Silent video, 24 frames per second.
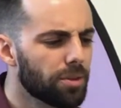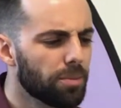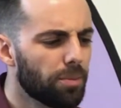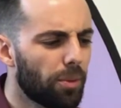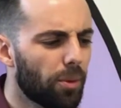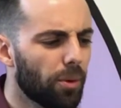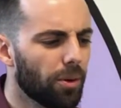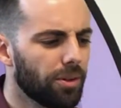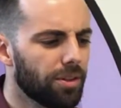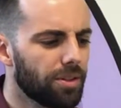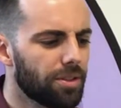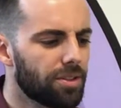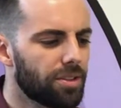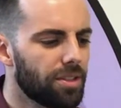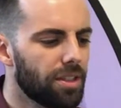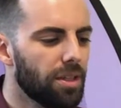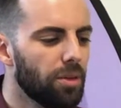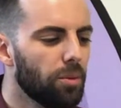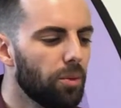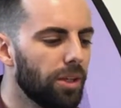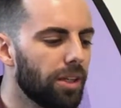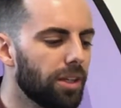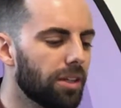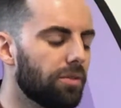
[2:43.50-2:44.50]
important to
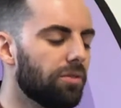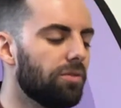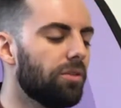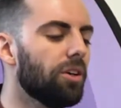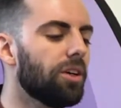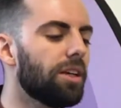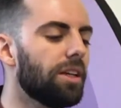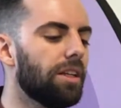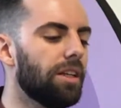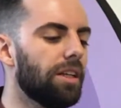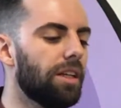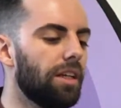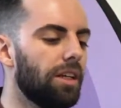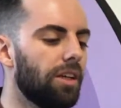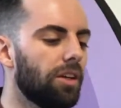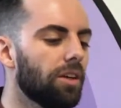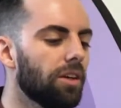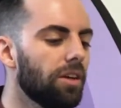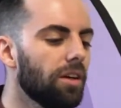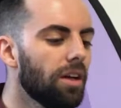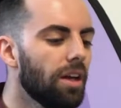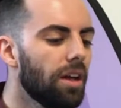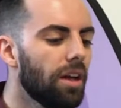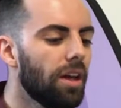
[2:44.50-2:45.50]
see. We could look in
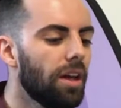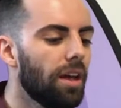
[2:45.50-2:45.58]
here